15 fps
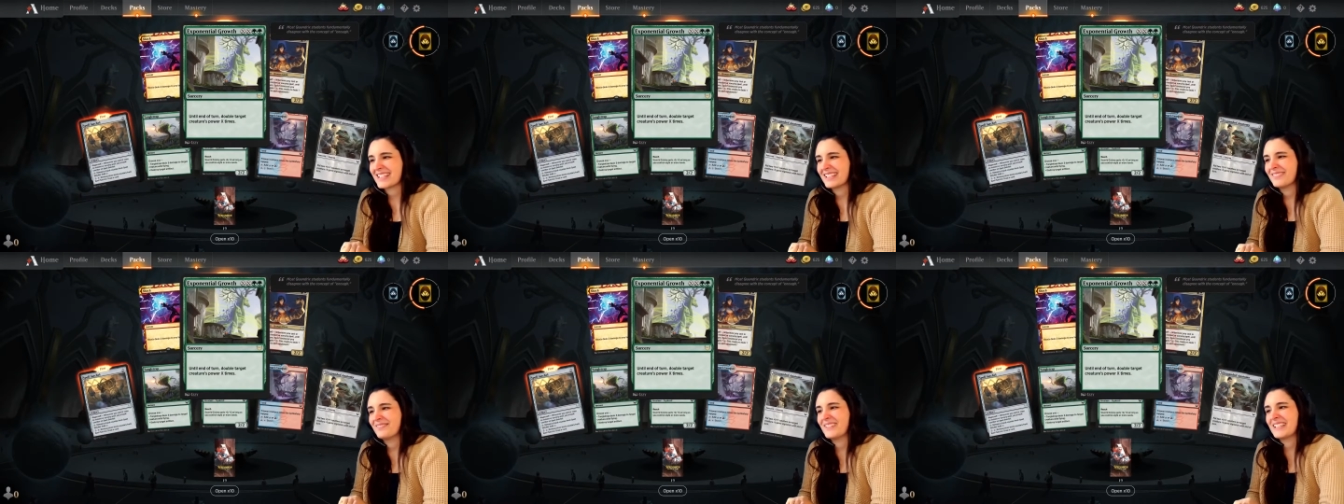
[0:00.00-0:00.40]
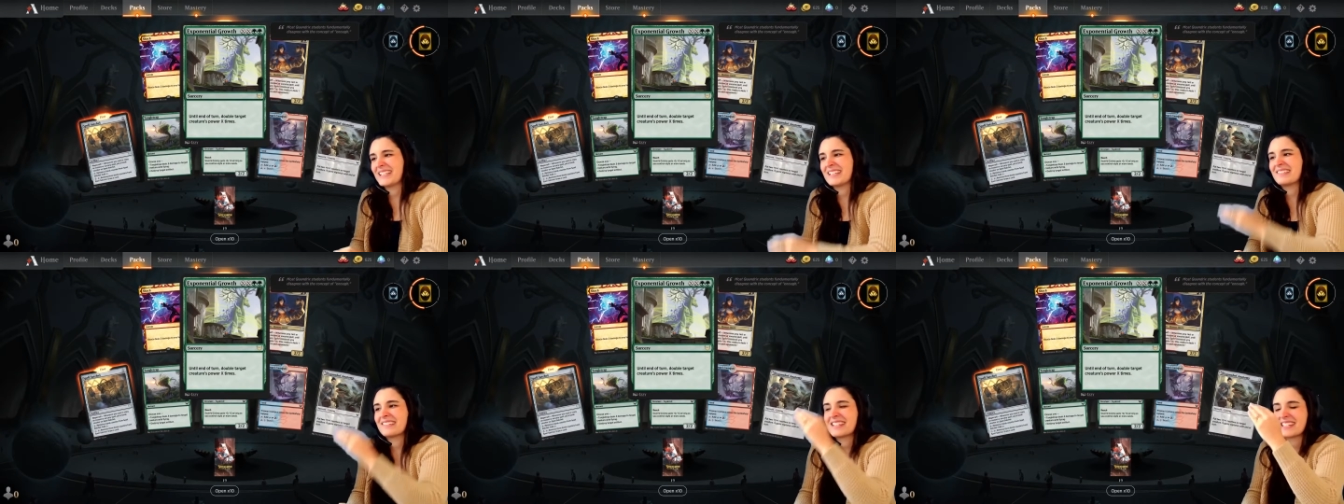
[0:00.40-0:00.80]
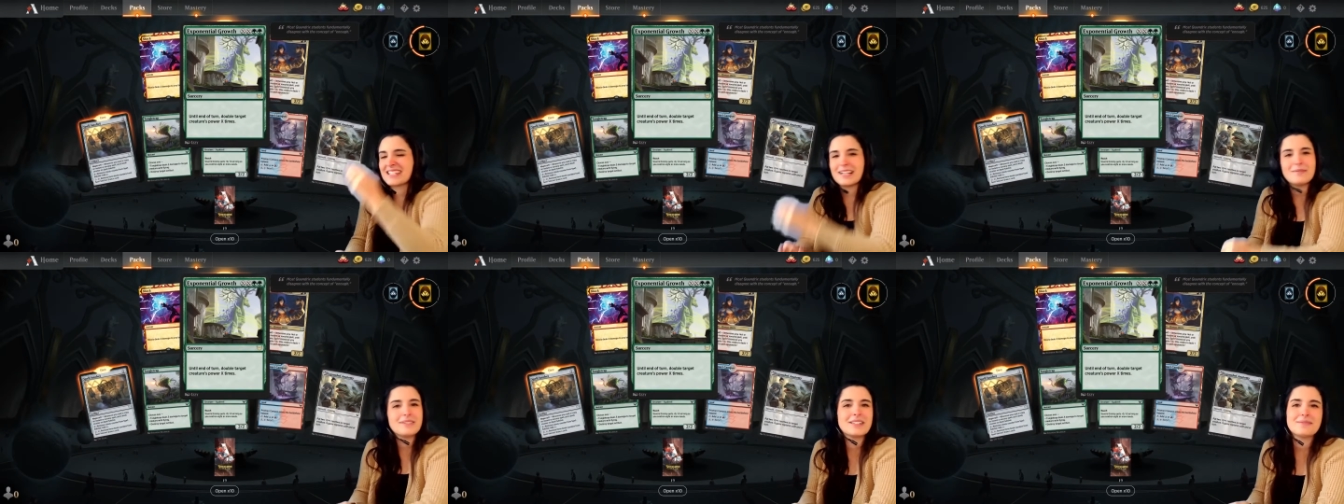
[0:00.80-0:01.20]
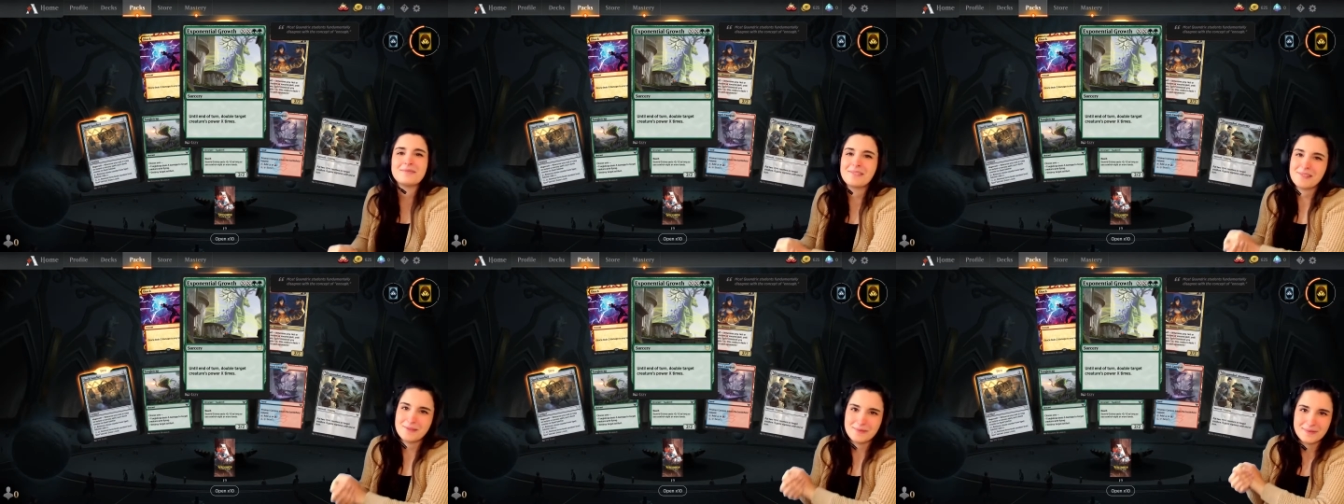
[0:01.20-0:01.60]
Meaning you can double it
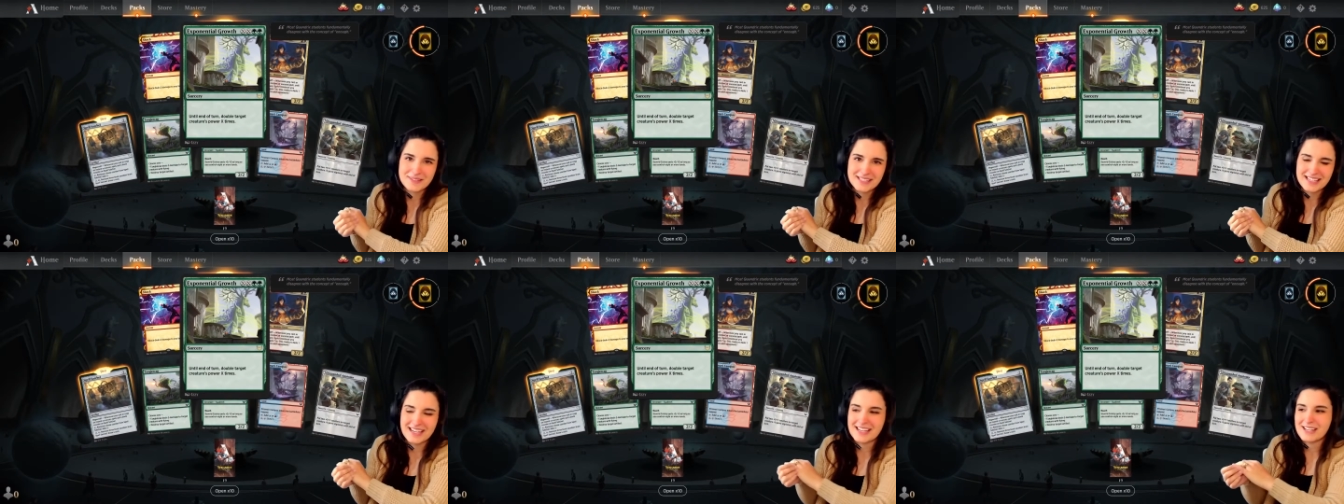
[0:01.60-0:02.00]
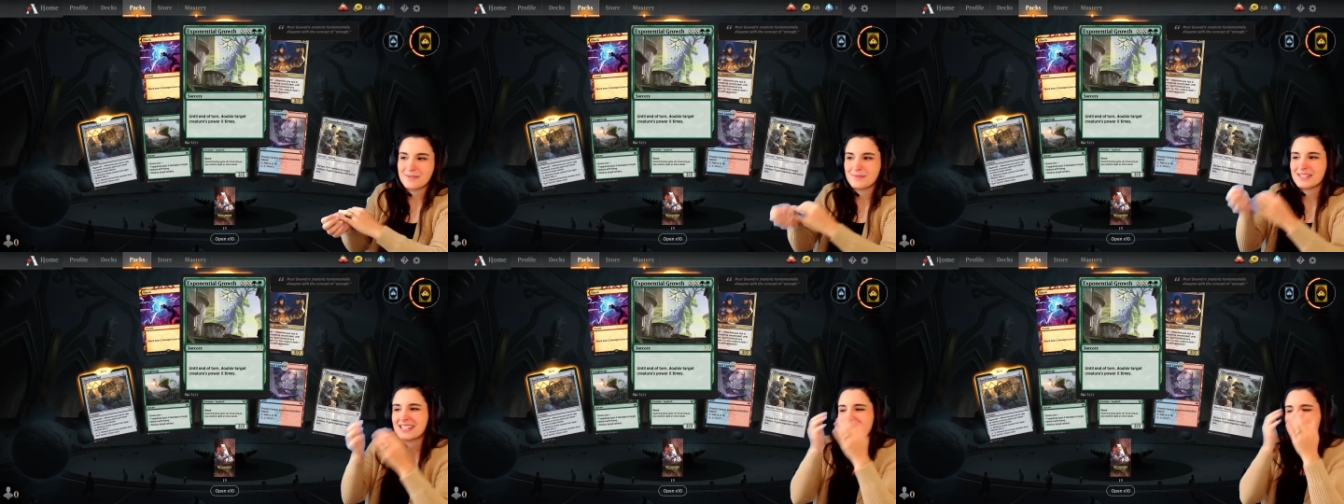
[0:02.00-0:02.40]
multiple times. This